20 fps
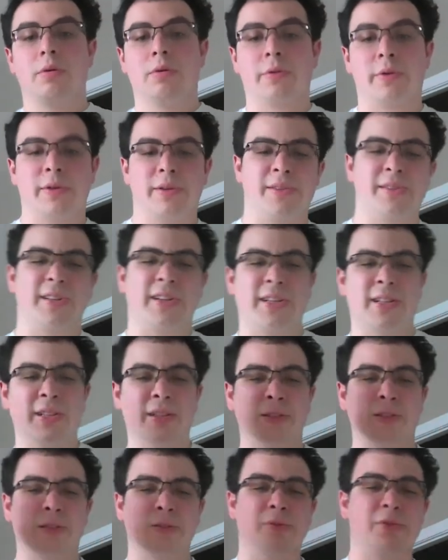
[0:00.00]
Or it's like a
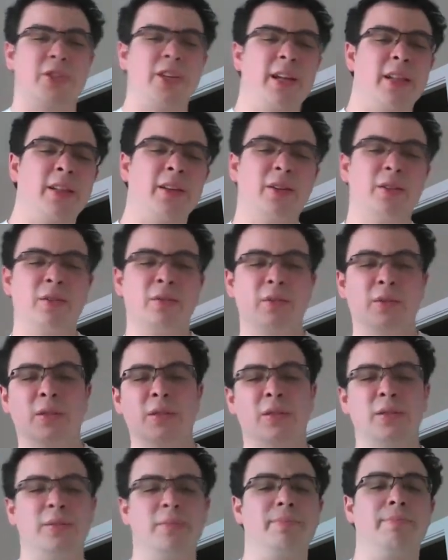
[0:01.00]
little cello
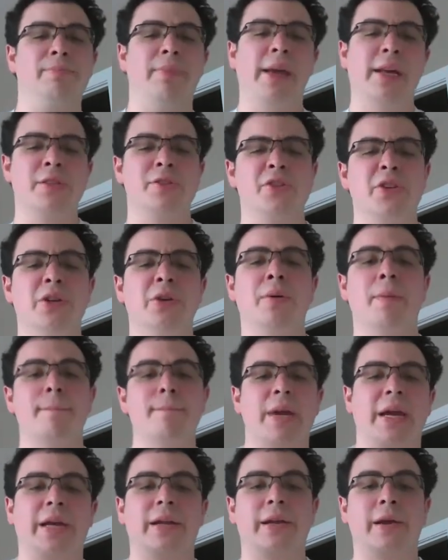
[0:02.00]
or banjo.
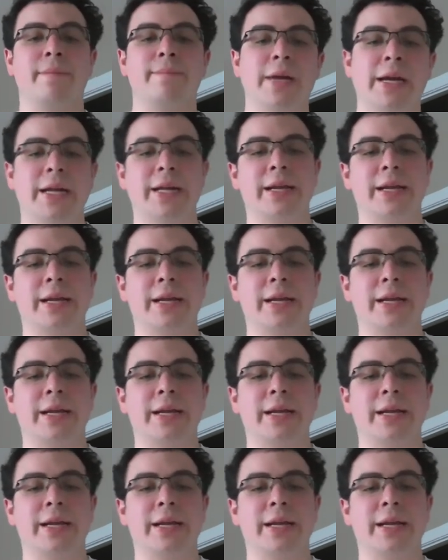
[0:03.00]
Get